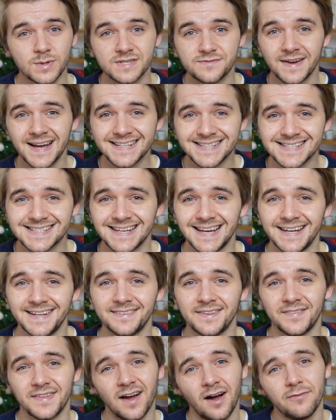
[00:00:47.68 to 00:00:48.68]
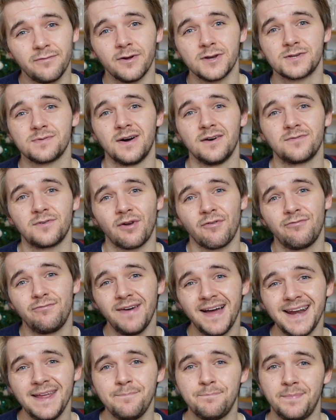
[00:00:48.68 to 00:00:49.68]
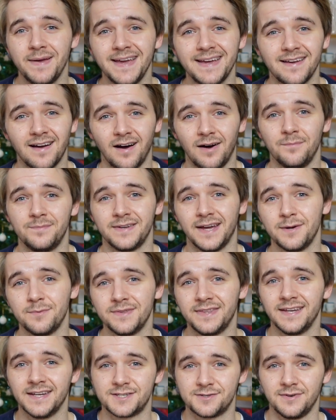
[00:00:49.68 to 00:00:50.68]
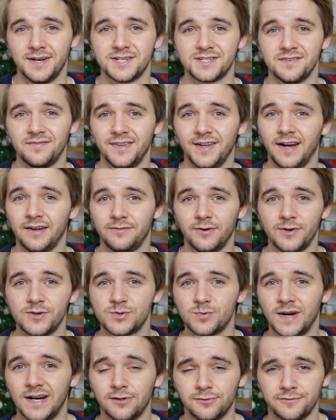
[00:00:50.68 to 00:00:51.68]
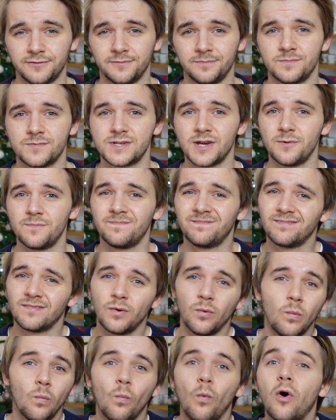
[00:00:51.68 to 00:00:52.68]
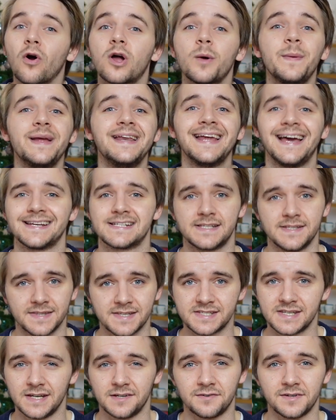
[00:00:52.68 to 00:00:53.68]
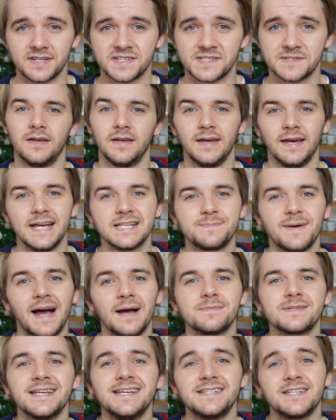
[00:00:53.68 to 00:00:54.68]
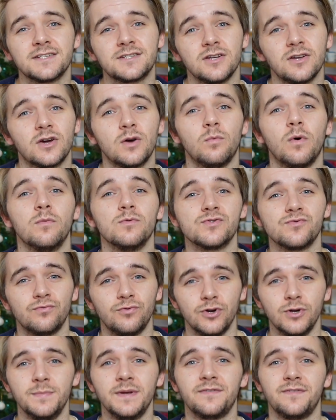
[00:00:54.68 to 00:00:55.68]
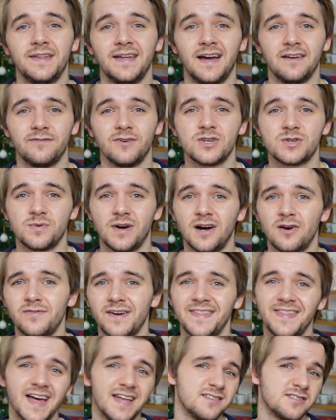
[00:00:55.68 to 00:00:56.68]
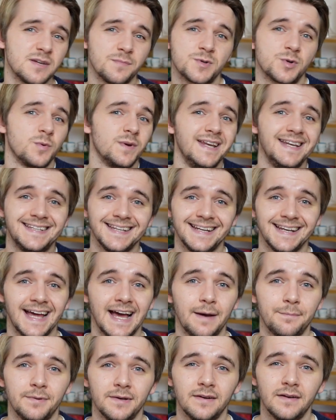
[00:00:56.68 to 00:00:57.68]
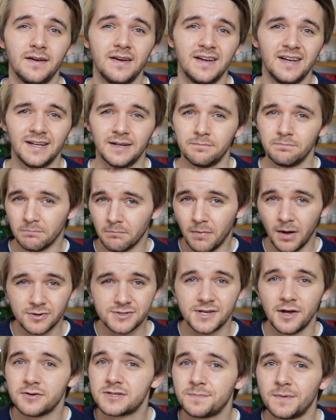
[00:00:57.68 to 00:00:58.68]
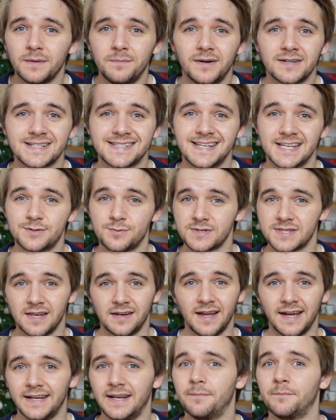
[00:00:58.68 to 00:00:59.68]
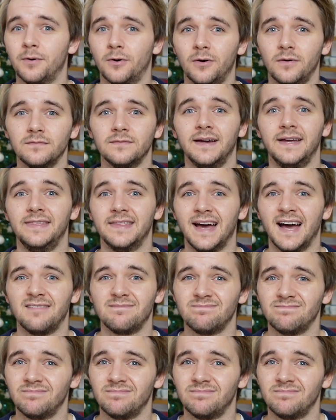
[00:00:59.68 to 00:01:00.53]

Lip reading: it's fair to say that the iPhone 12 got a fairly big update with the iteration of the iPhone 12. So what could be next in the series? It's perhaps easier to look at what was rumoured for the iPhone 12 and then subsequently didn't happen. Most notable amongst this was the Lightning port, in that